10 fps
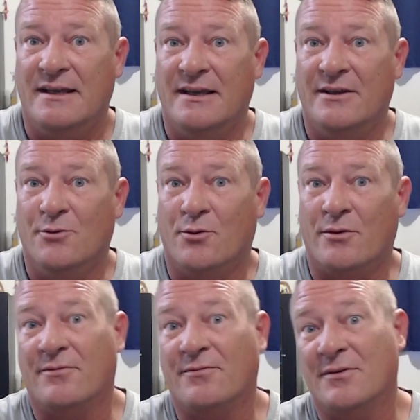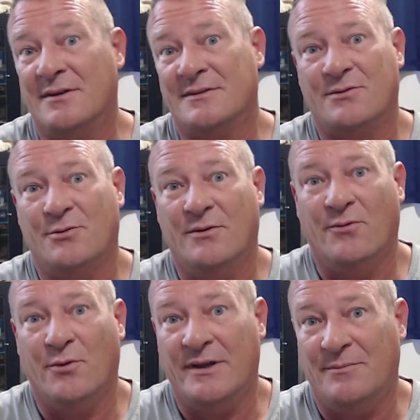in order for us to
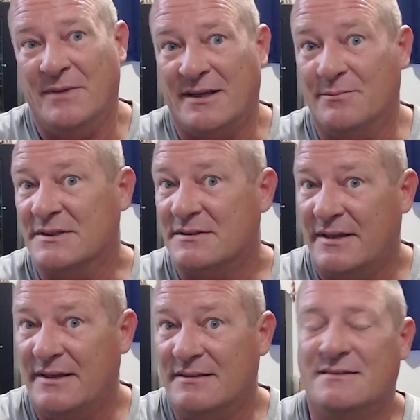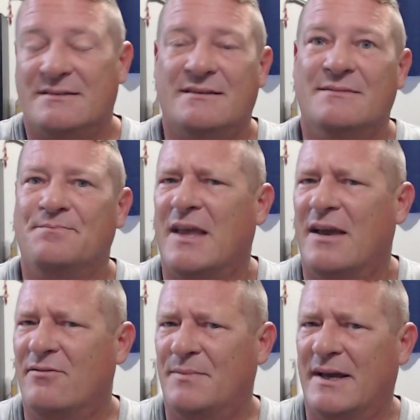avoid making mistakes,
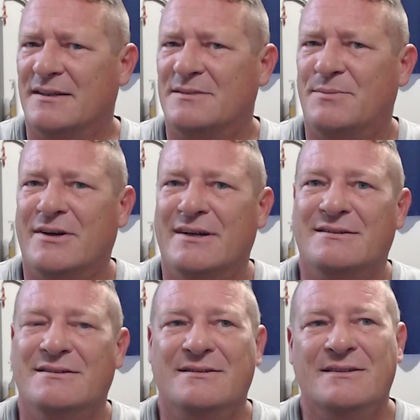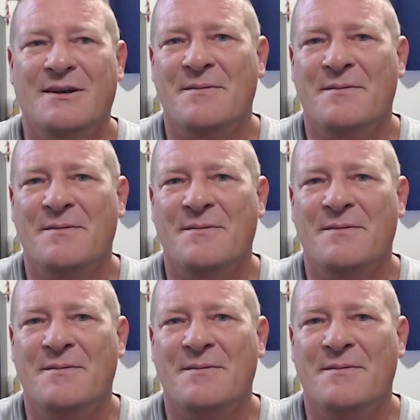having bad experiences.